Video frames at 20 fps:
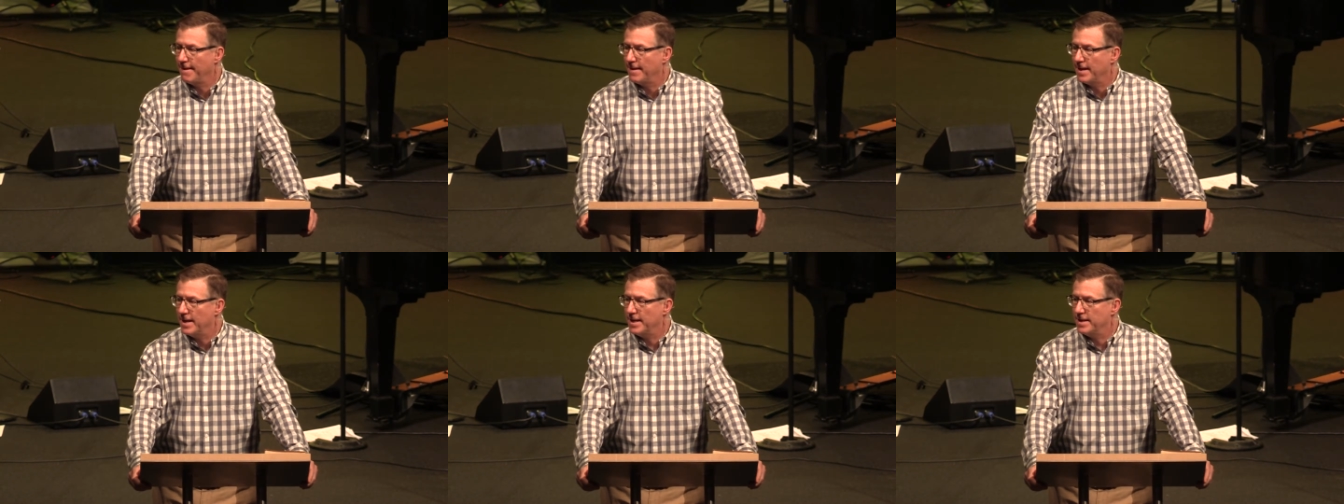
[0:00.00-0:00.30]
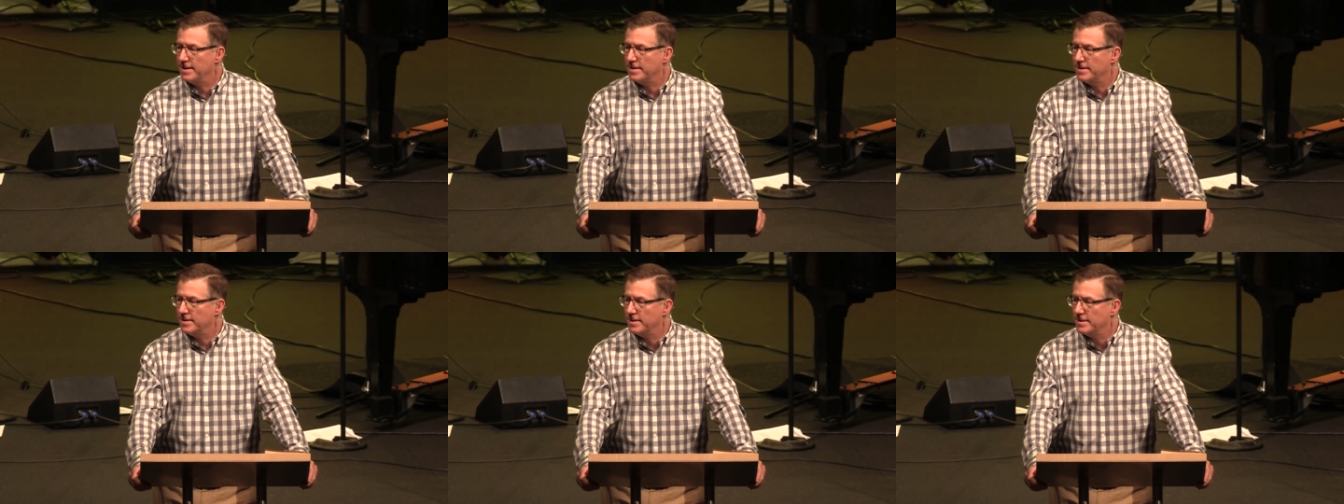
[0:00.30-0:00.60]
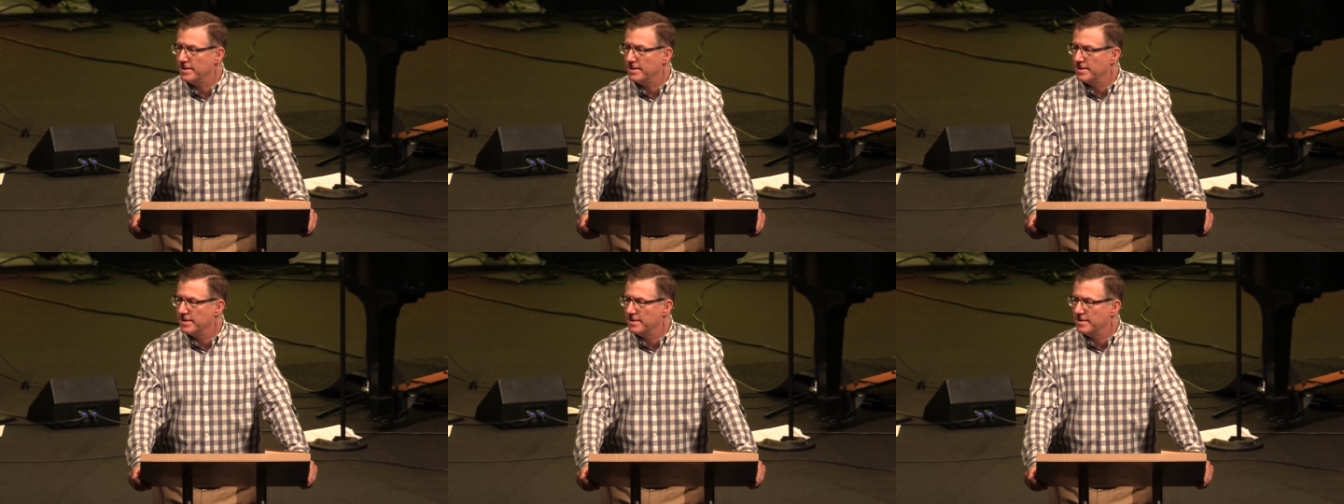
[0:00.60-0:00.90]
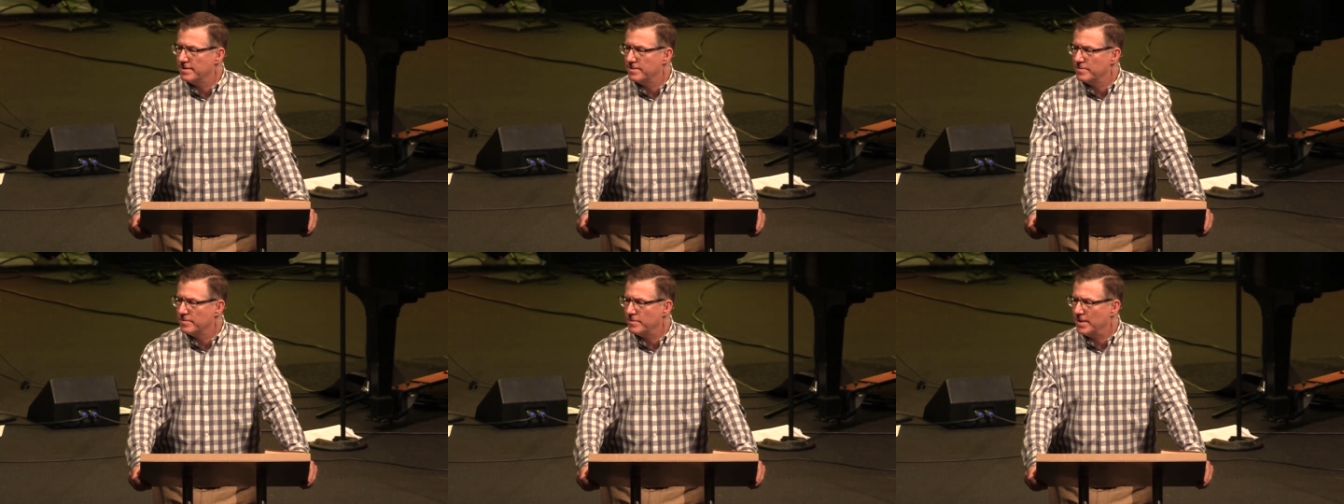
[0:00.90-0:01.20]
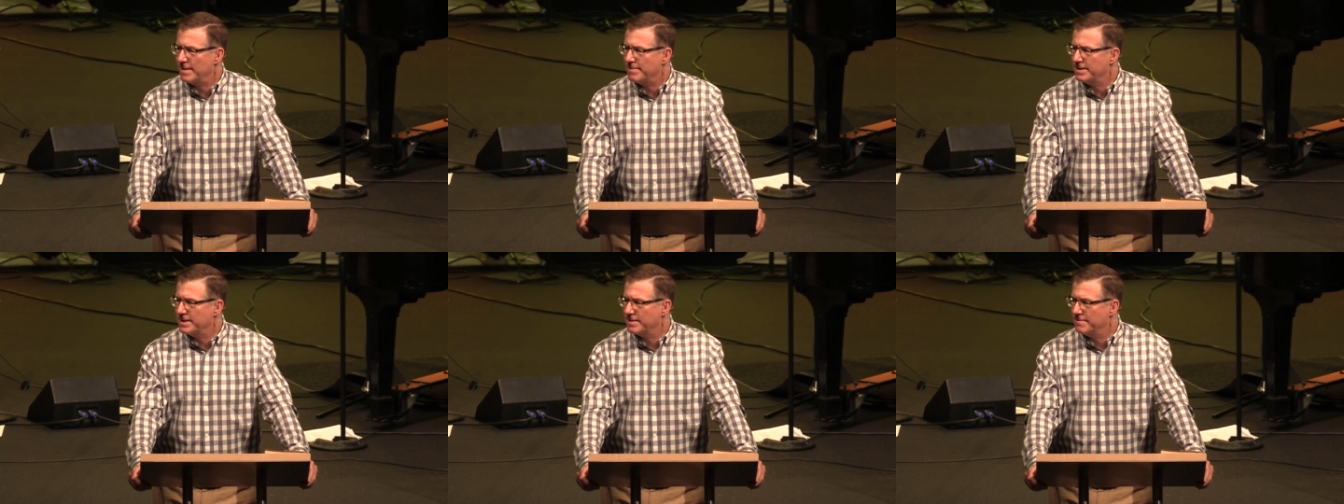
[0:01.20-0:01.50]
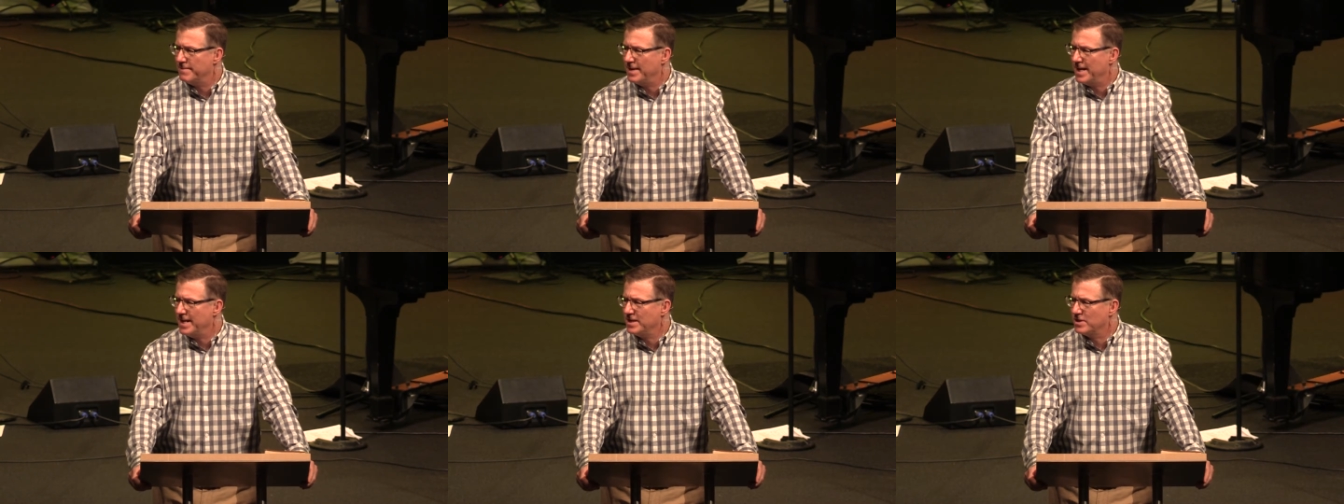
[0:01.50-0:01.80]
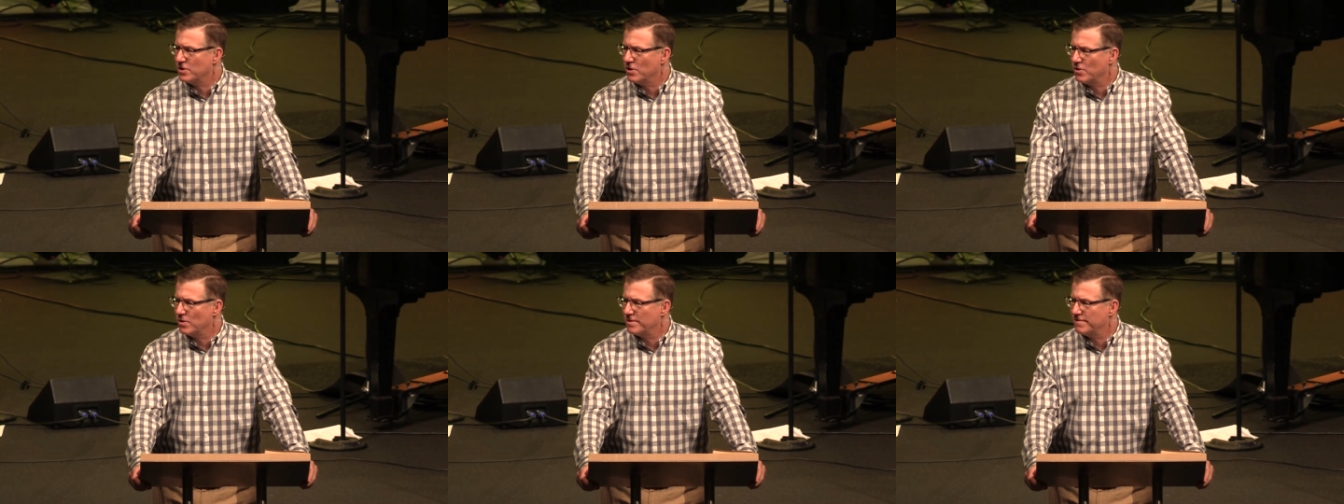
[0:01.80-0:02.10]
And probably the main
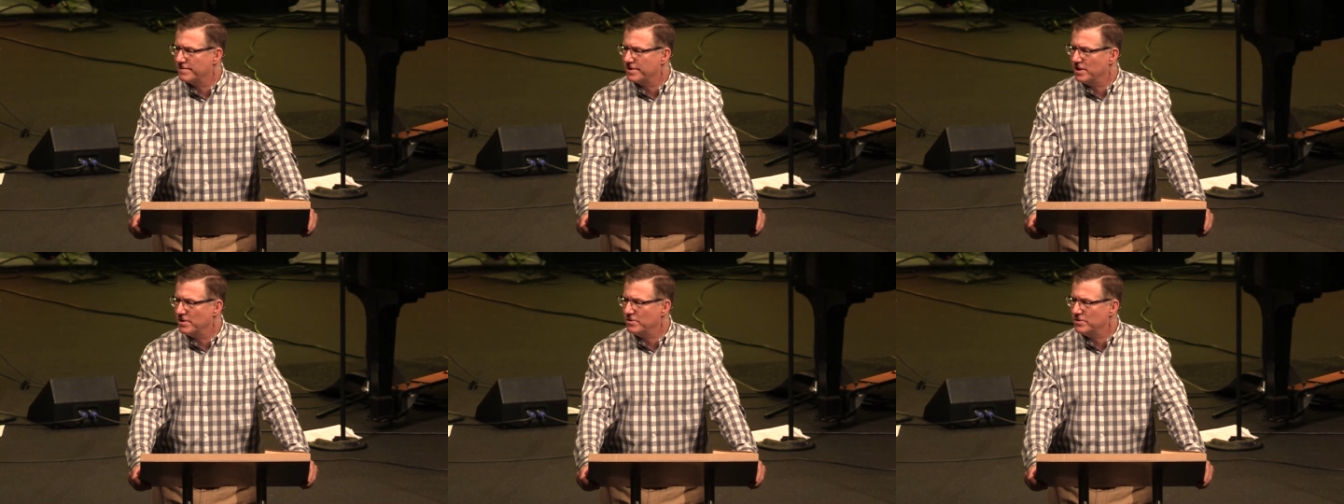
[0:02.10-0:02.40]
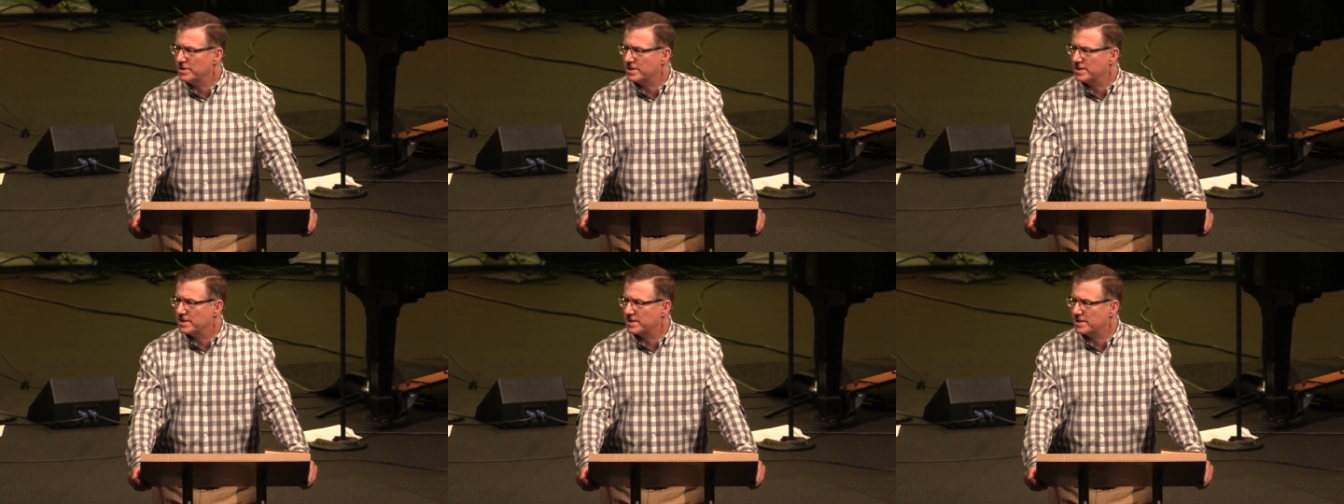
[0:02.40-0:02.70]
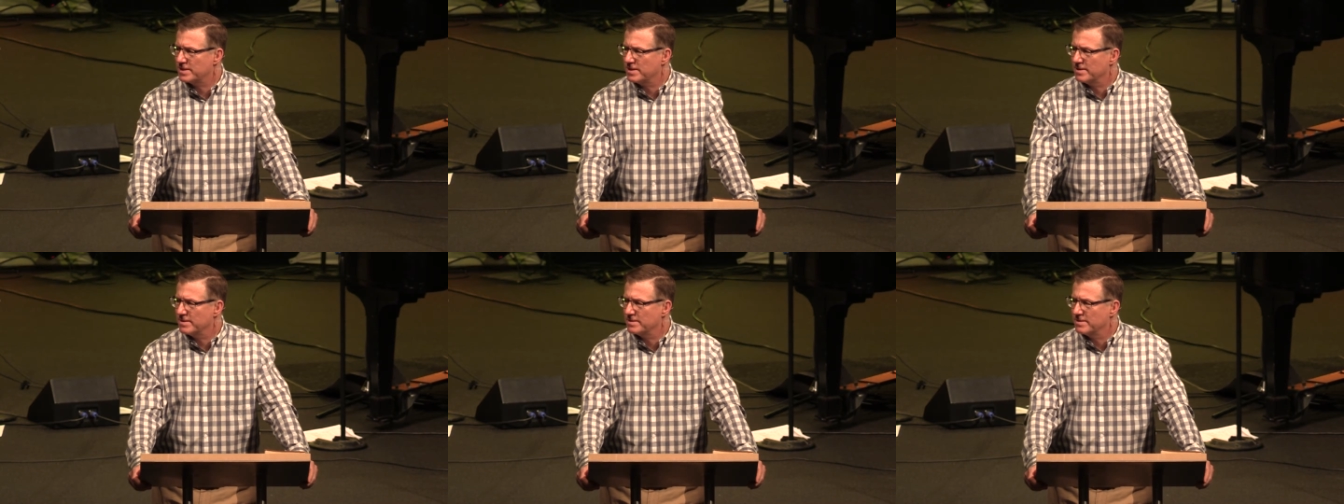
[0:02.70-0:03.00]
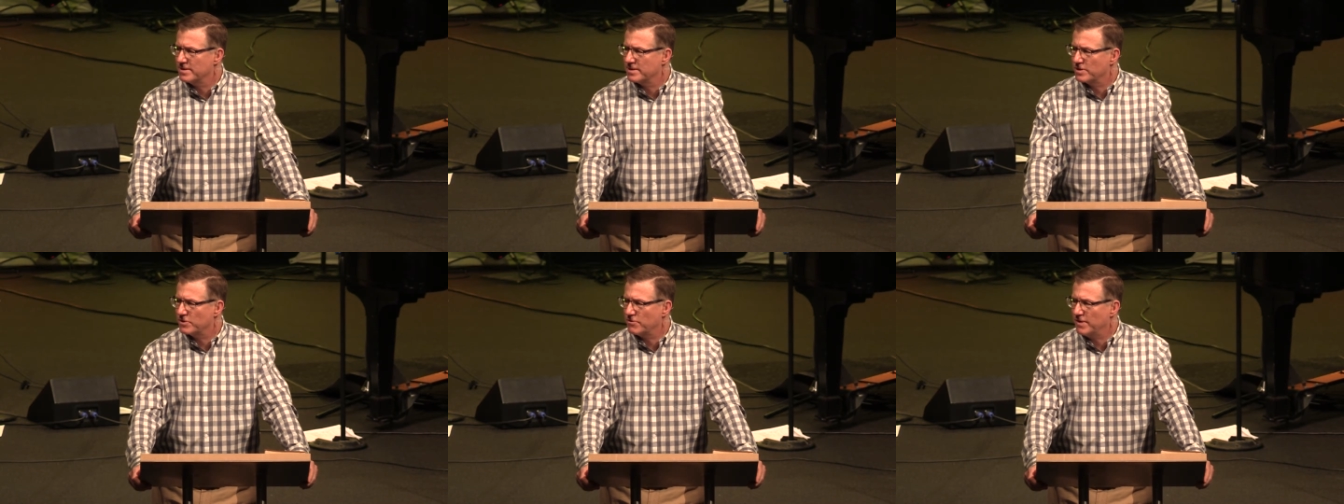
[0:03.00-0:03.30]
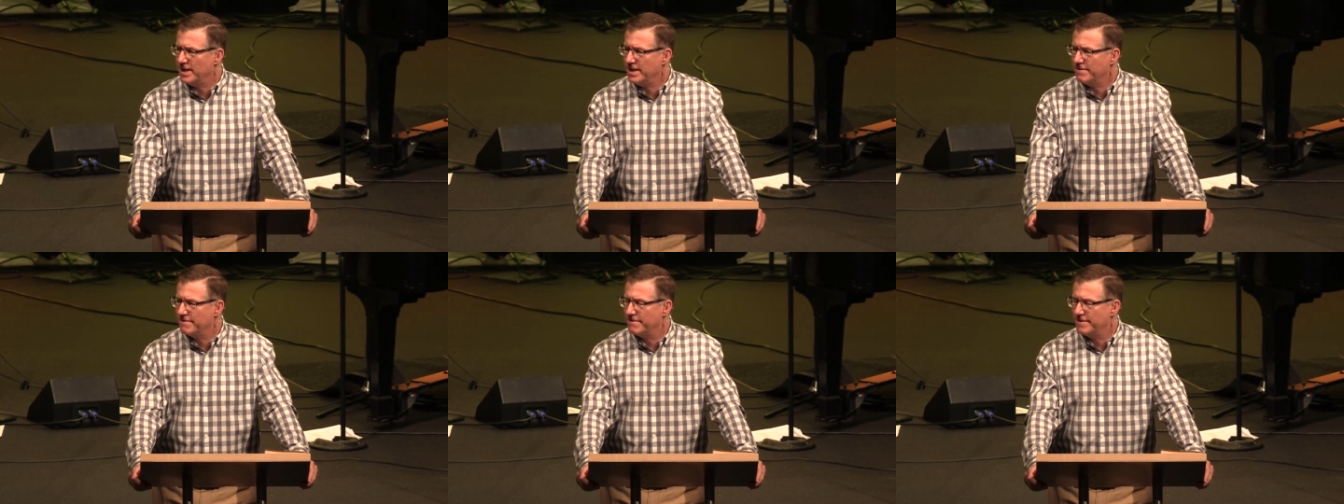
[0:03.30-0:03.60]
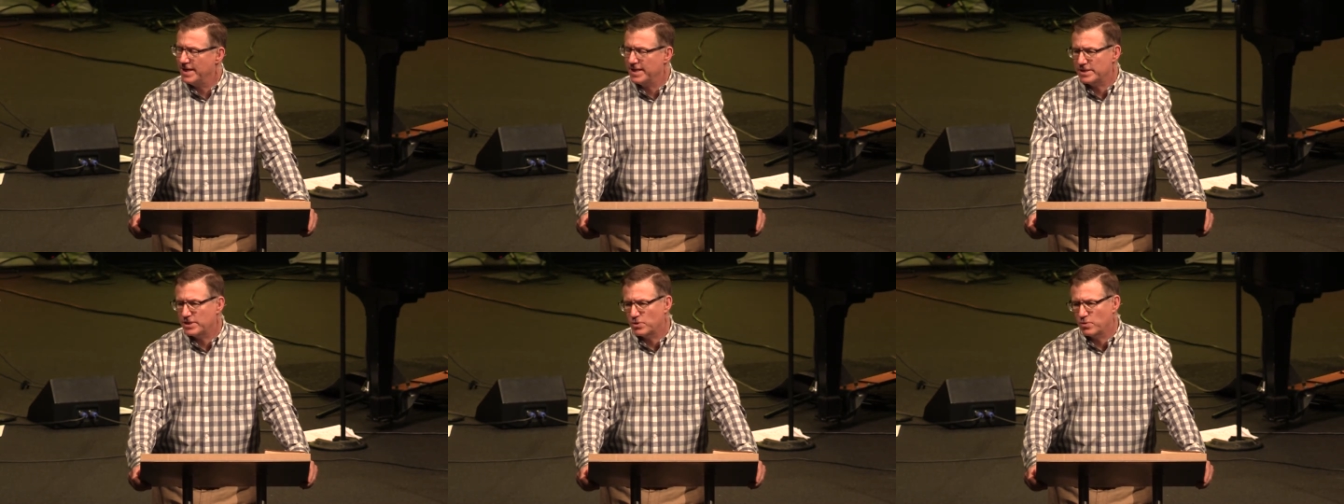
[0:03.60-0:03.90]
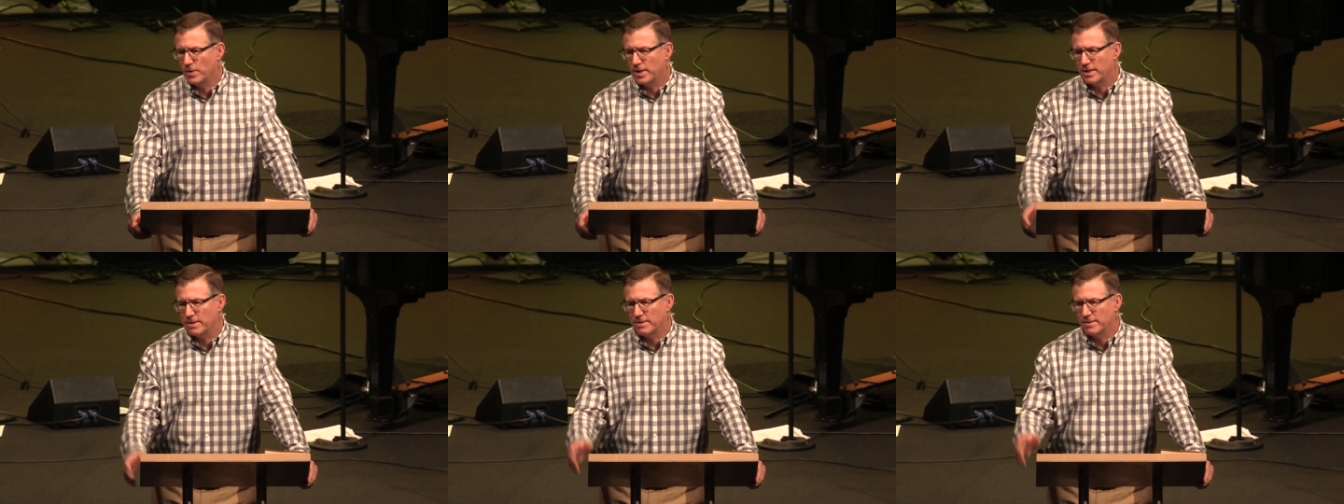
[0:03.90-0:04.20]
goal of those is to create events
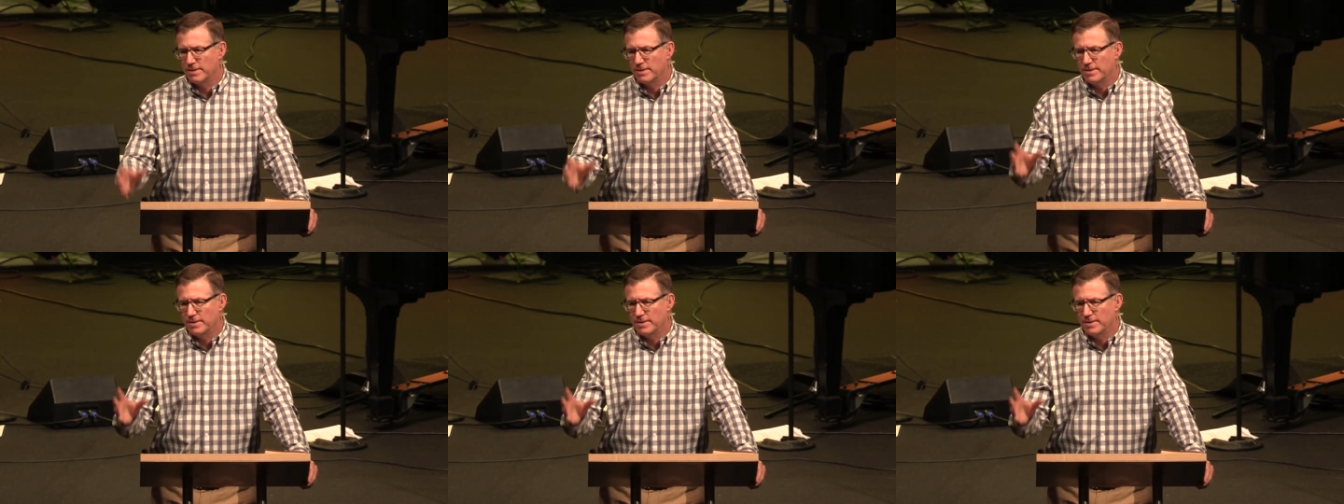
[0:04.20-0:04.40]
where